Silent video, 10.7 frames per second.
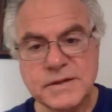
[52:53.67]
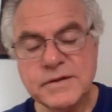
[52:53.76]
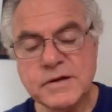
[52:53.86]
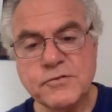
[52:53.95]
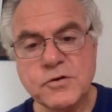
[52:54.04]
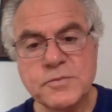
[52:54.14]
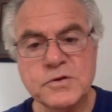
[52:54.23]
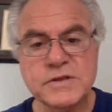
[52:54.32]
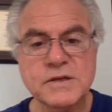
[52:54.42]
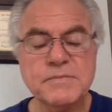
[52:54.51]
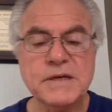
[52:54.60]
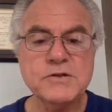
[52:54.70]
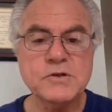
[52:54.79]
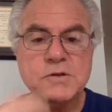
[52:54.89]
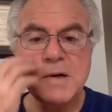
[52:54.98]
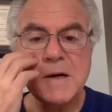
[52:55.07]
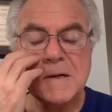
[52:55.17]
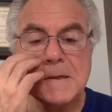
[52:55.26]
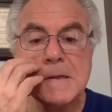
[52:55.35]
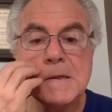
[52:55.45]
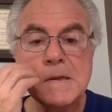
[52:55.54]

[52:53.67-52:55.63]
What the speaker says: therefore music makes you smarter.